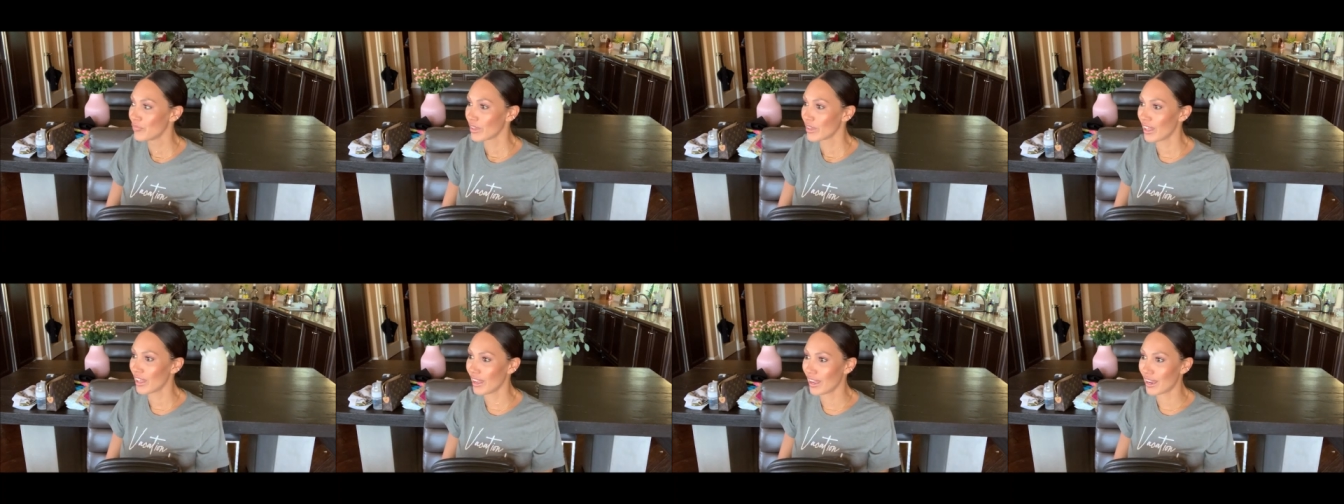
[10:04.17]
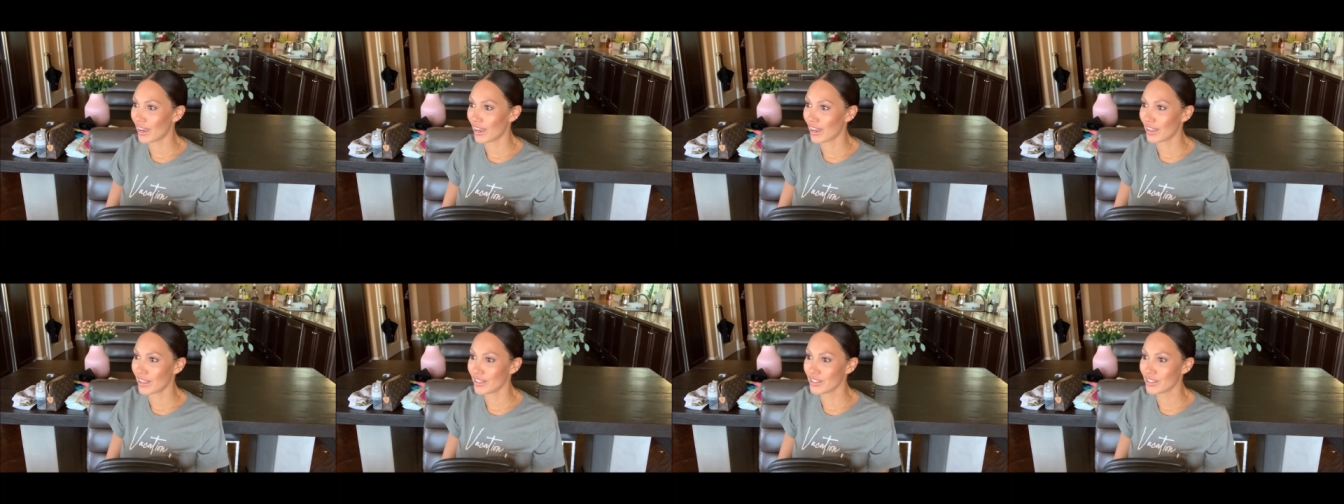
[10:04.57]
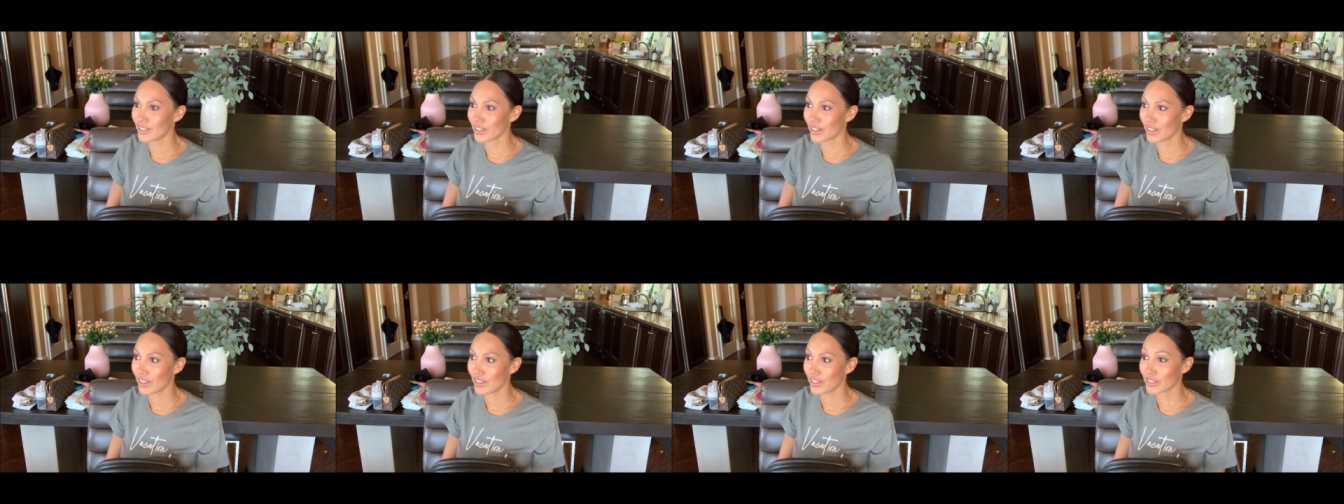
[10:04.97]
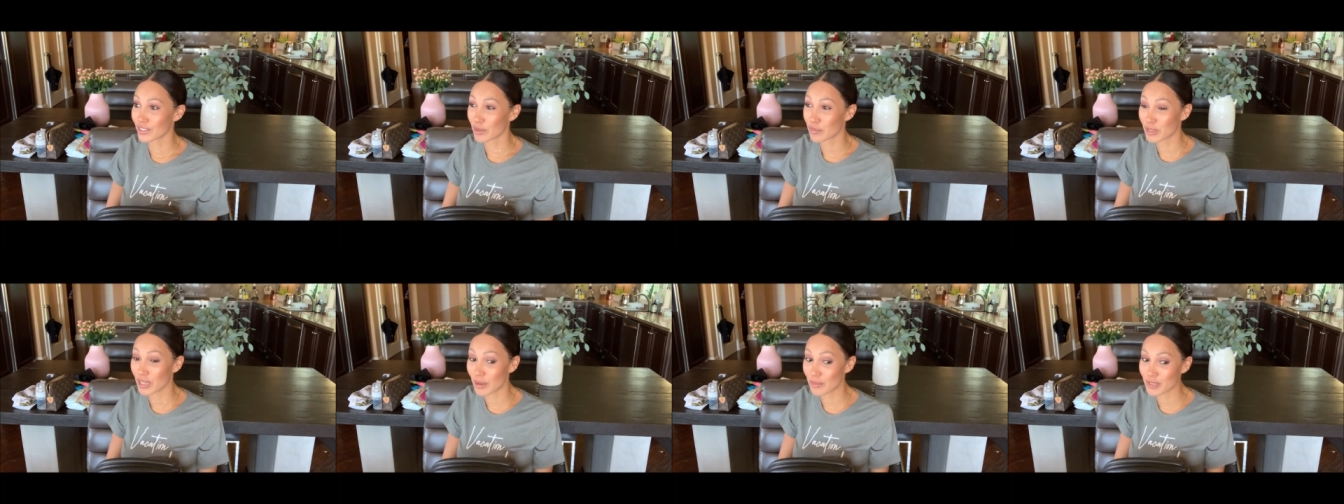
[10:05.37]
and
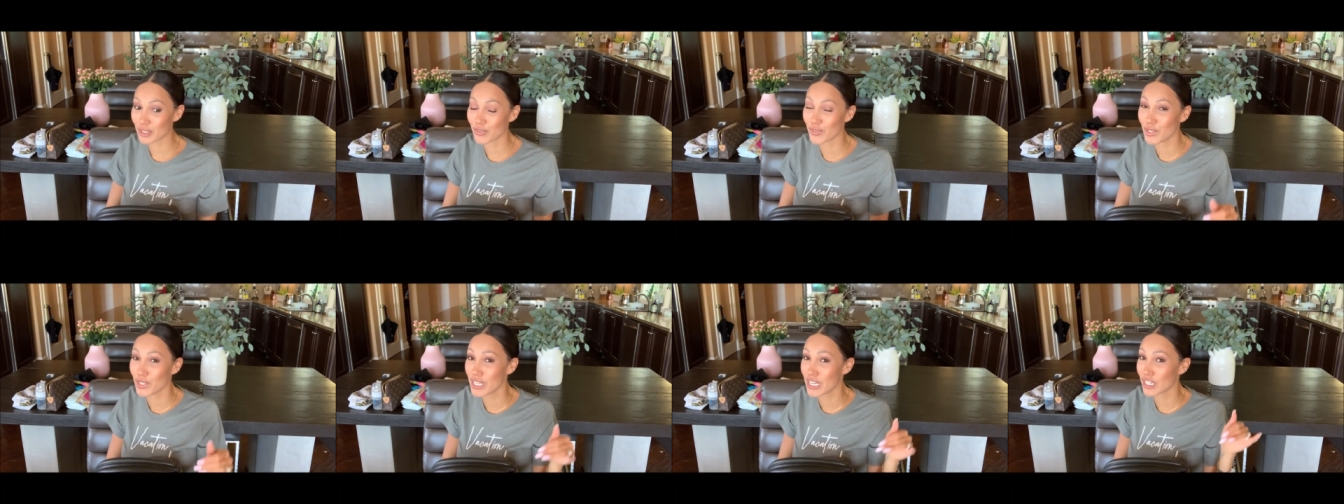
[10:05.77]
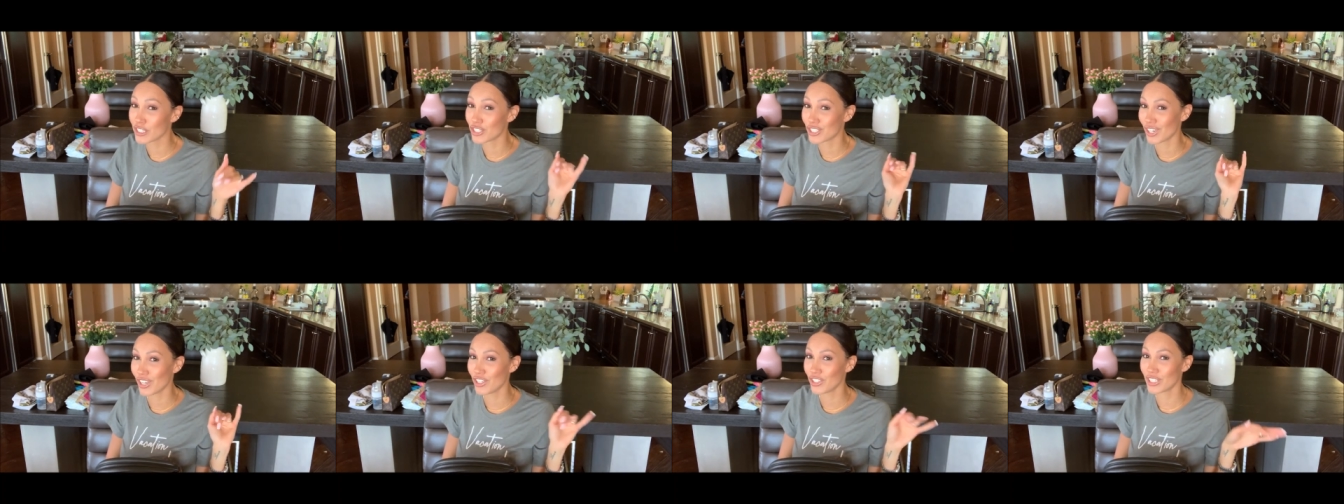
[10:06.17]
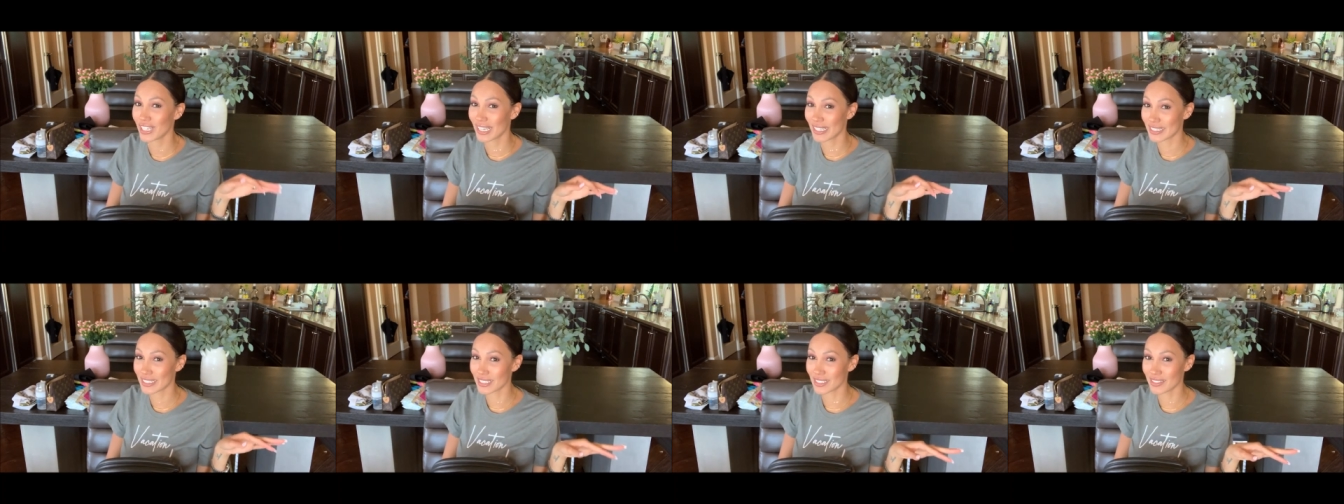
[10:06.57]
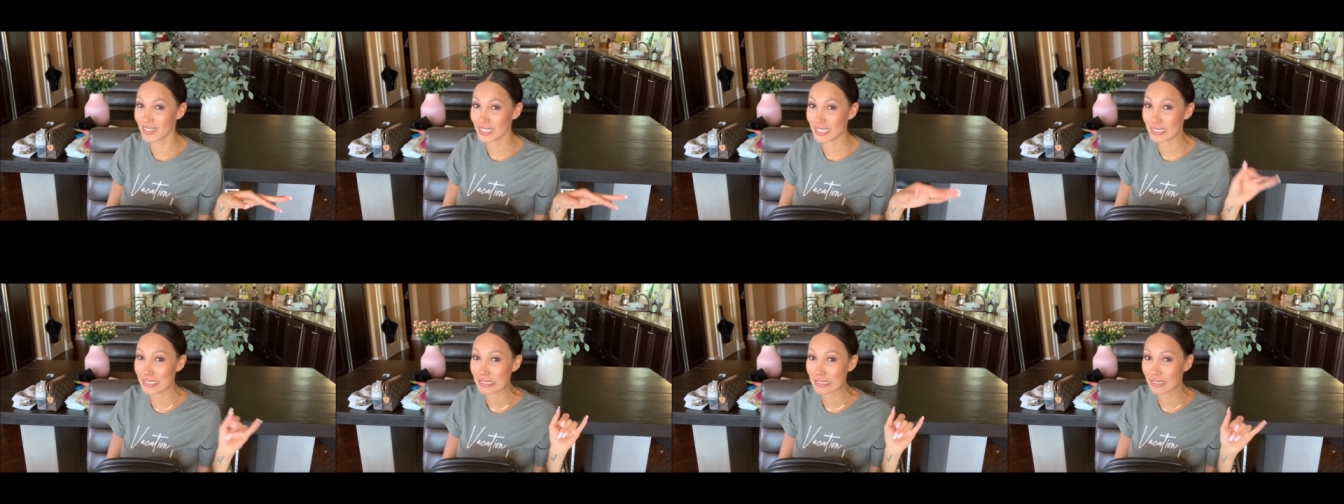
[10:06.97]
sometimes if you need to change it at the
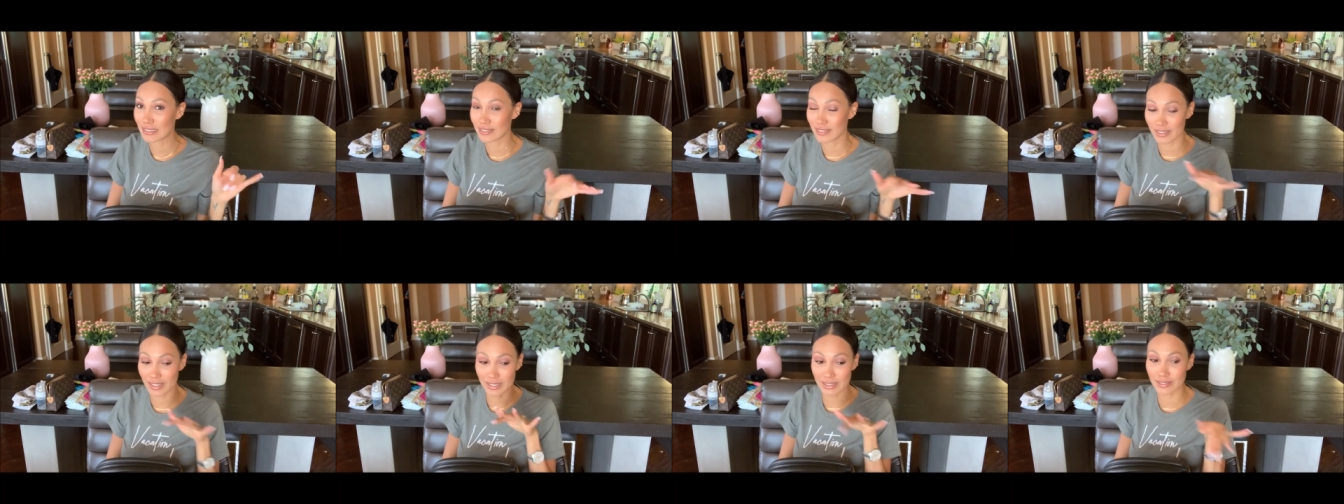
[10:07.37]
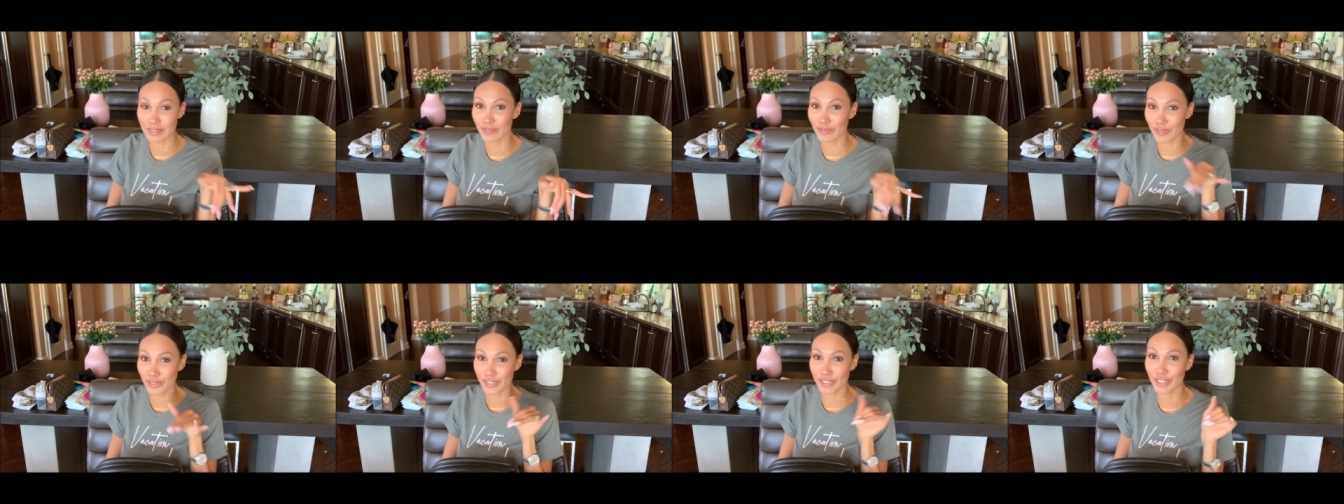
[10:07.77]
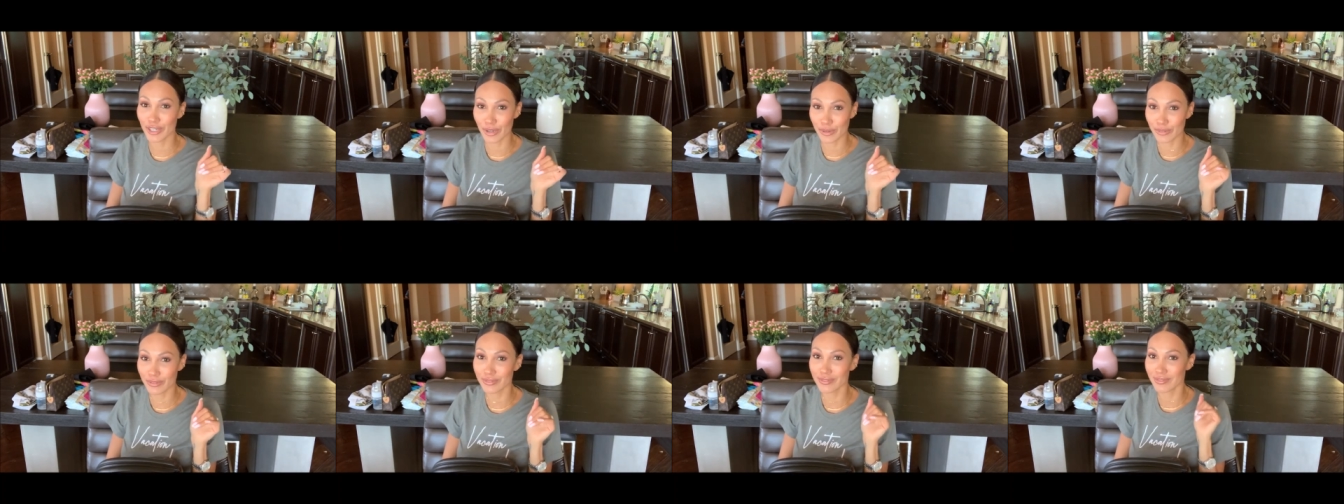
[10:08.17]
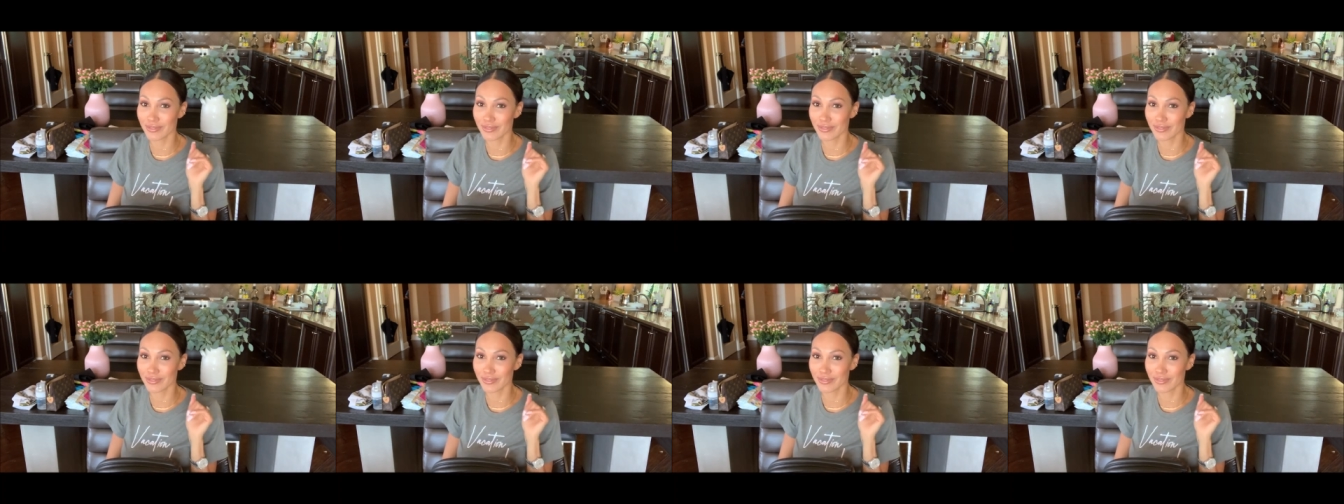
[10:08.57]
seat, like, you know,